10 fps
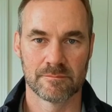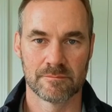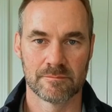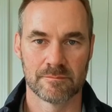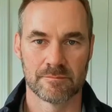
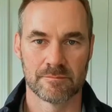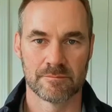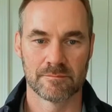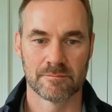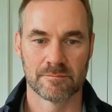
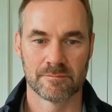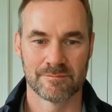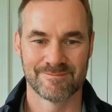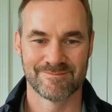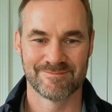
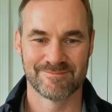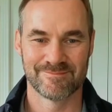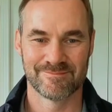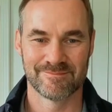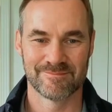
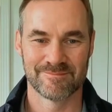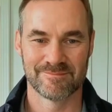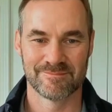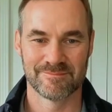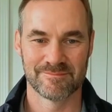
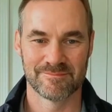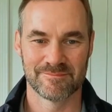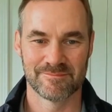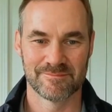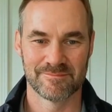
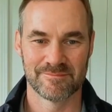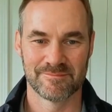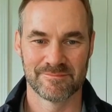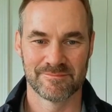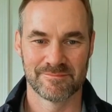
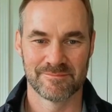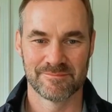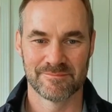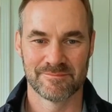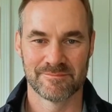
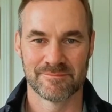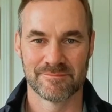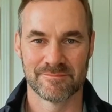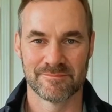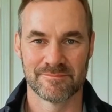
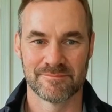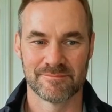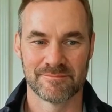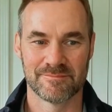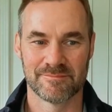
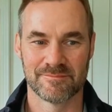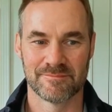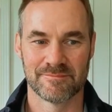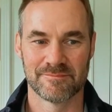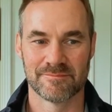
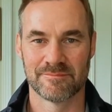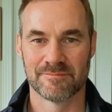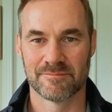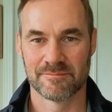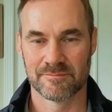(silent)